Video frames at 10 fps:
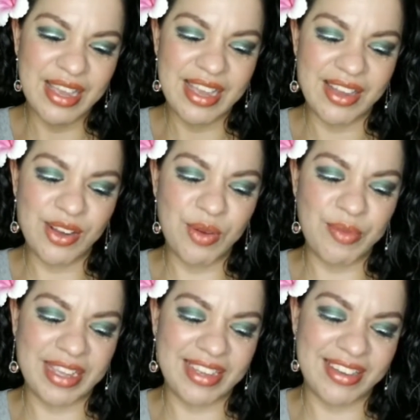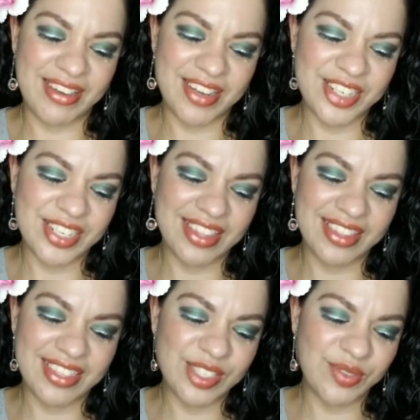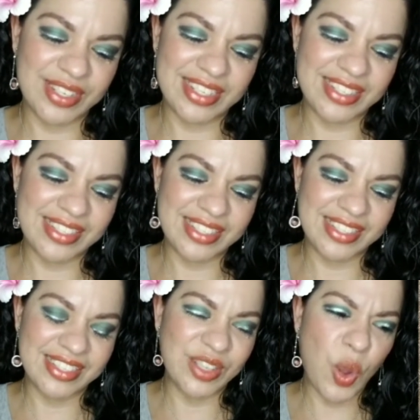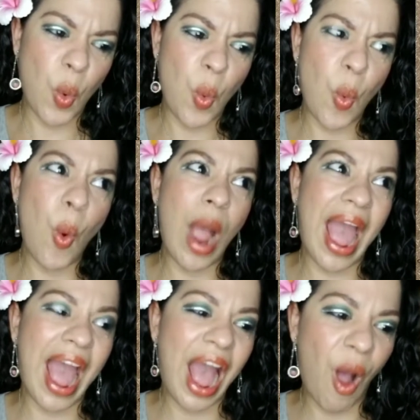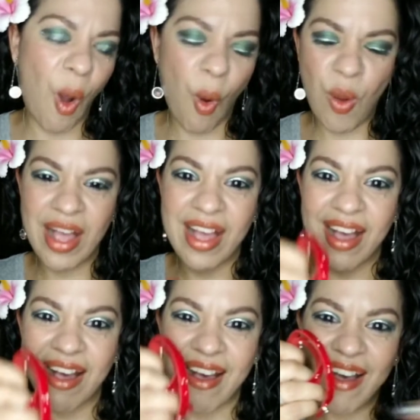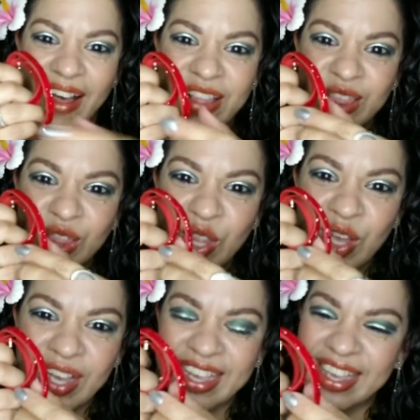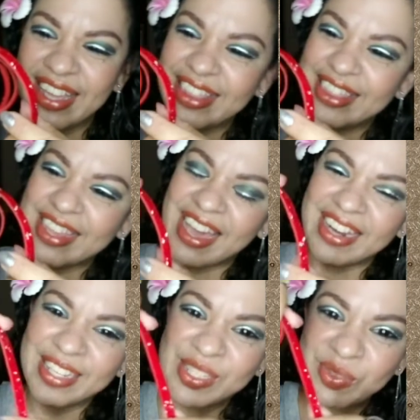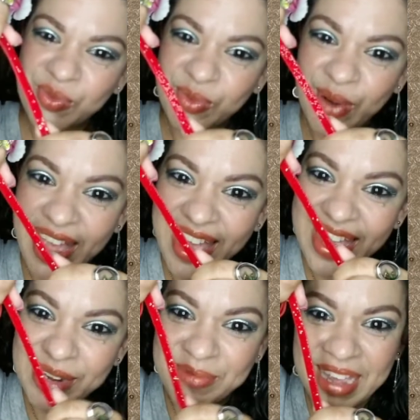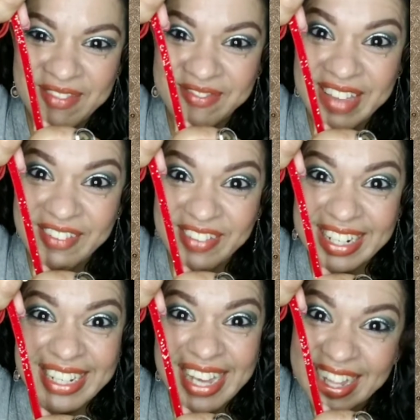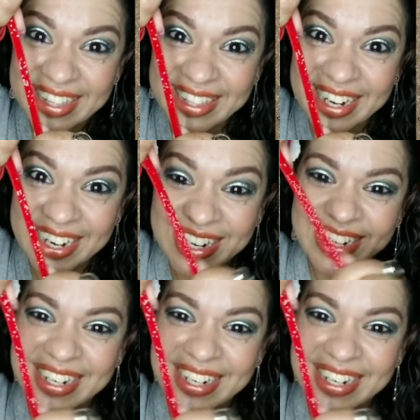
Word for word: Oh my gosh, and this one is just wow. Look at that. It's red, my favorite color.